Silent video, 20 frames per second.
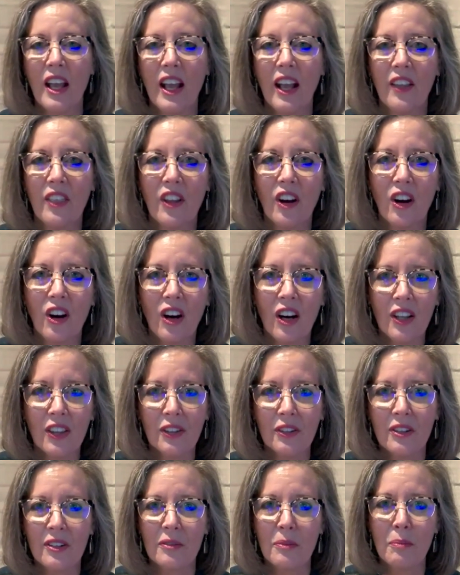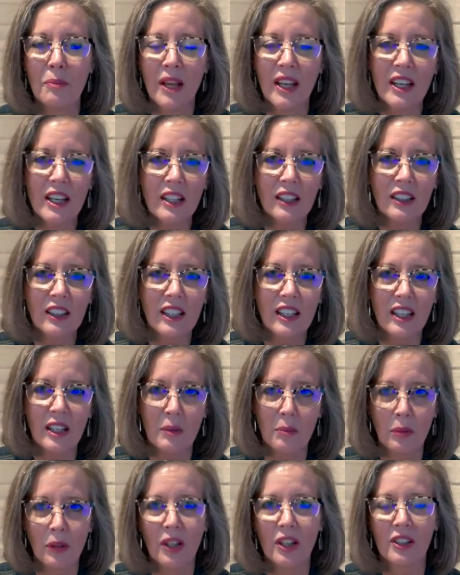and the author of many
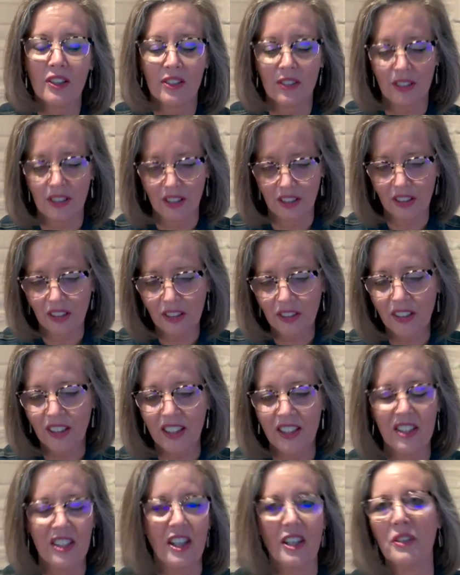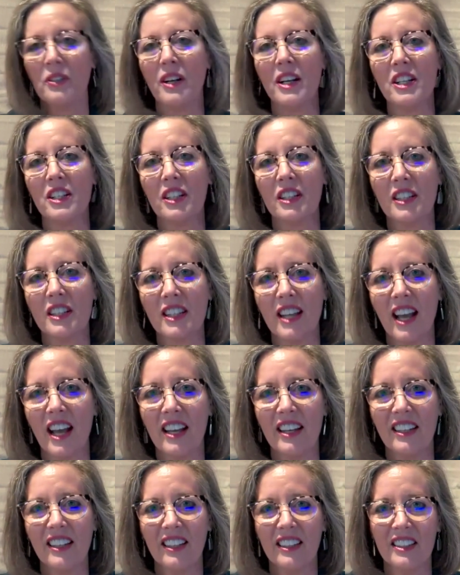leading books, including Generation
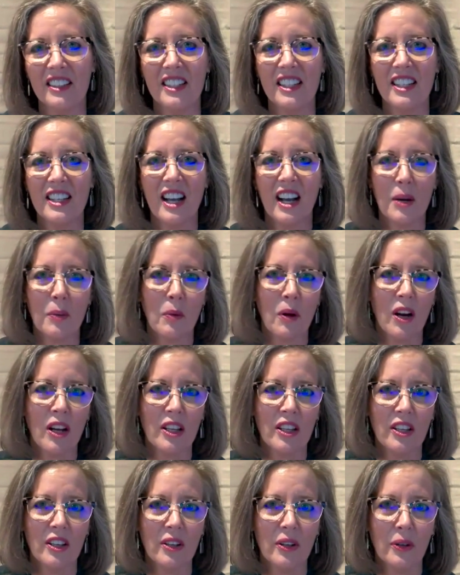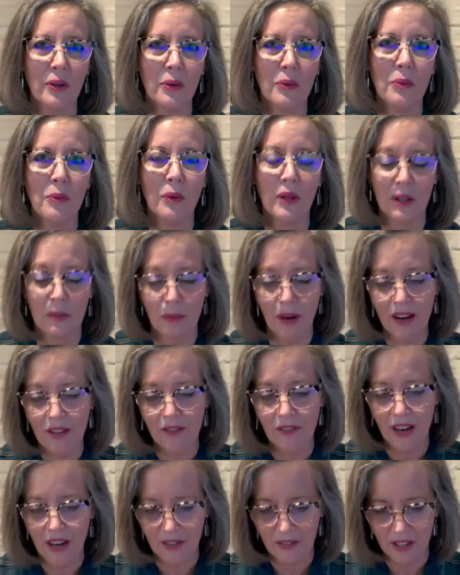Debt and DIYU, one of my
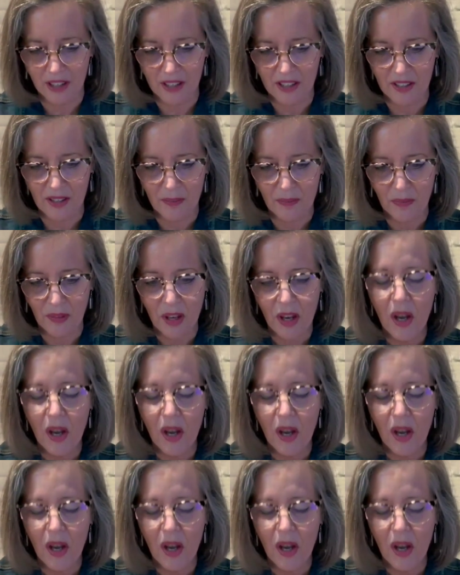favorites.